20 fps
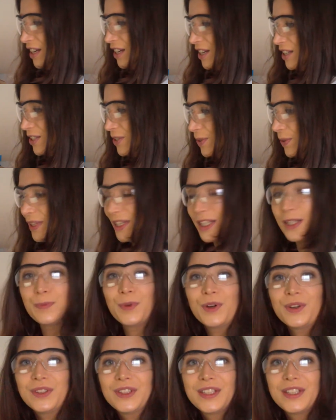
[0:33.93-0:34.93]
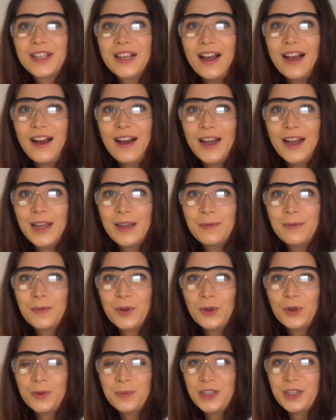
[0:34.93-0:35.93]
So this month I am
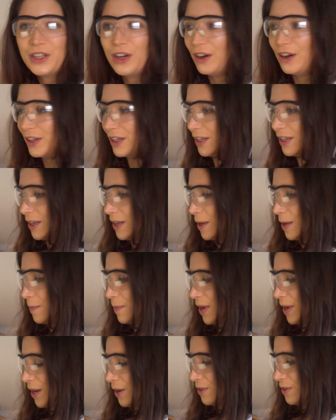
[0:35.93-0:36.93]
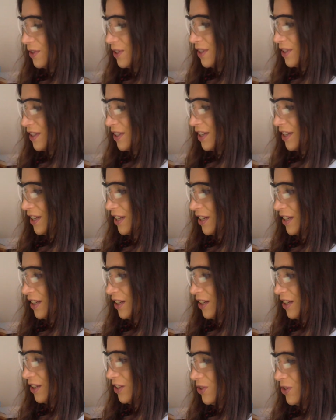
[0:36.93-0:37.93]
going to be talking about
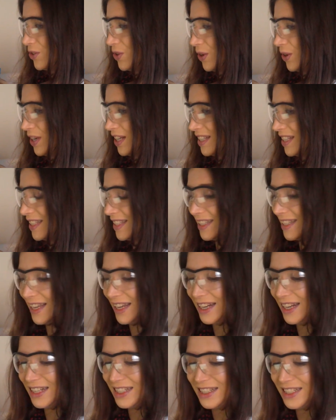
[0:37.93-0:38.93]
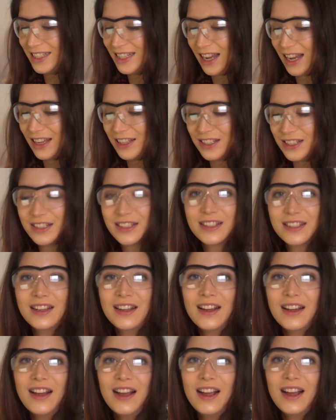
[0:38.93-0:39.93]
the joyous thing that
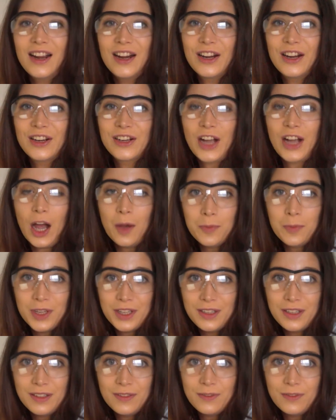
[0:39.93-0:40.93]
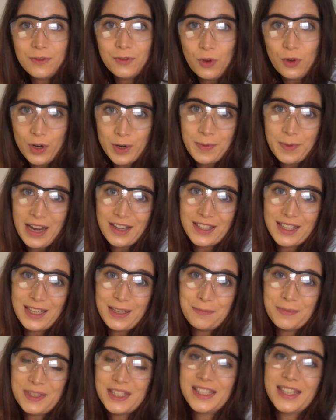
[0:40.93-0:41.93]
are common
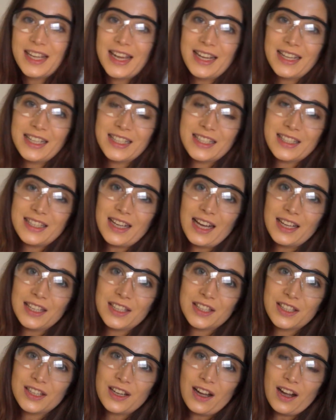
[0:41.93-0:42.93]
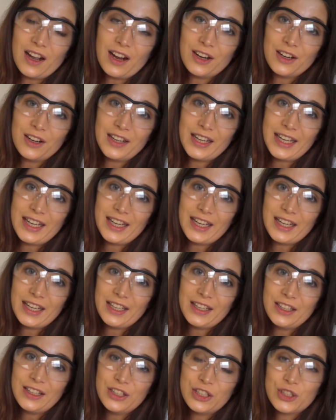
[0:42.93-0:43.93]
formatting mistakes that are
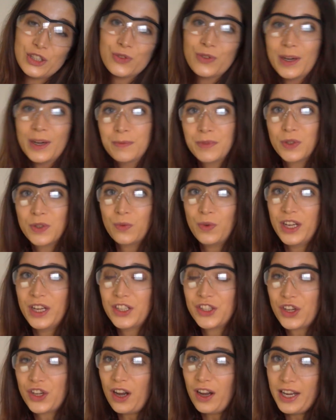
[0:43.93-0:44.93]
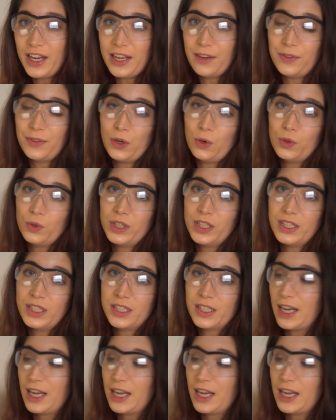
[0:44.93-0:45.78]
in scripts, which I have noticed